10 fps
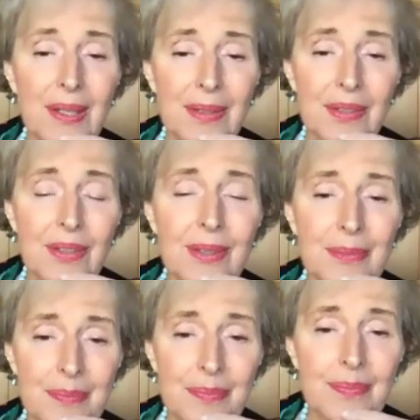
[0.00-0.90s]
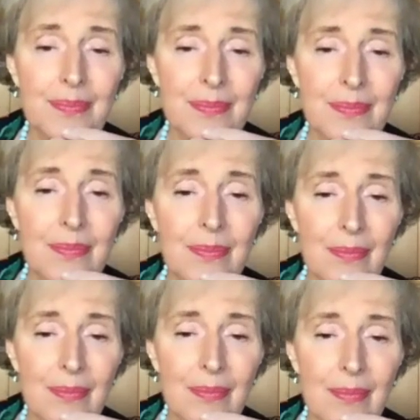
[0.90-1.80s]
He would have still been alive. And he
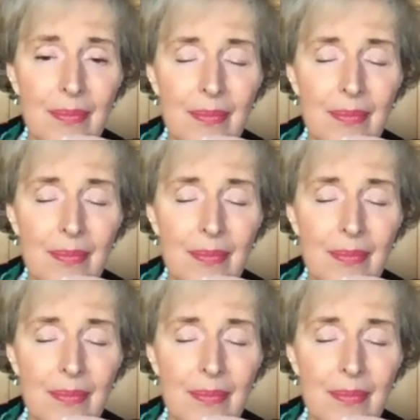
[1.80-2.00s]
was like